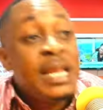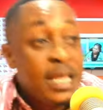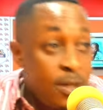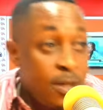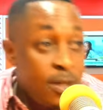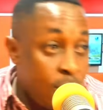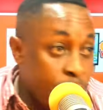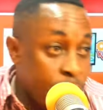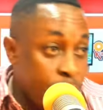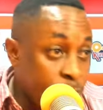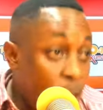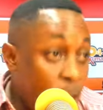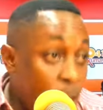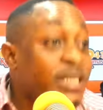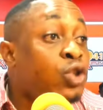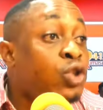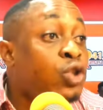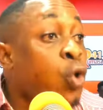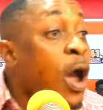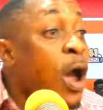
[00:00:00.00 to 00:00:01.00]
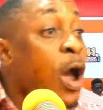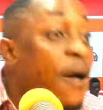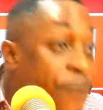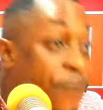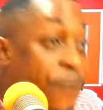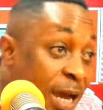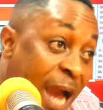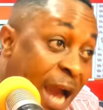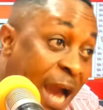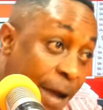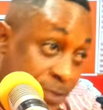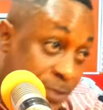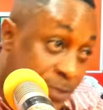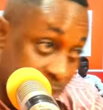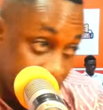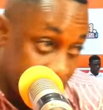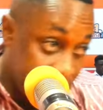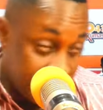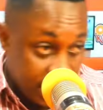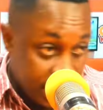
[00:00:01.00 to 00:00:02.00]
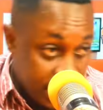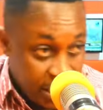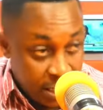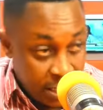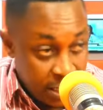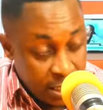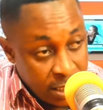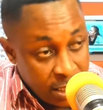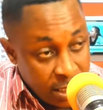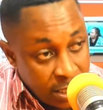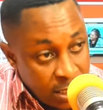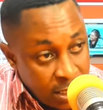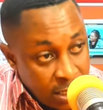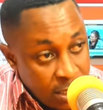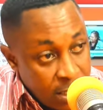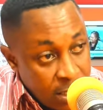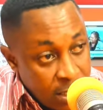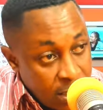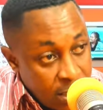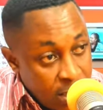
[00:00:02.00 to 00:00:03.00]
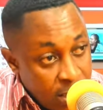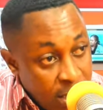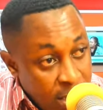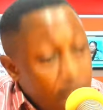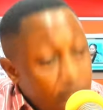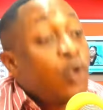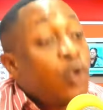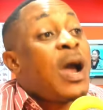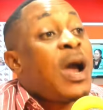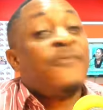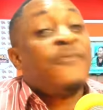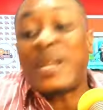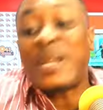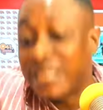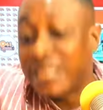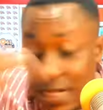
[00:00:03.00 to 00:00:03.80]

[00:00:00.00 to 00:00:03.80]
you know? The 2 FA Cups. And look after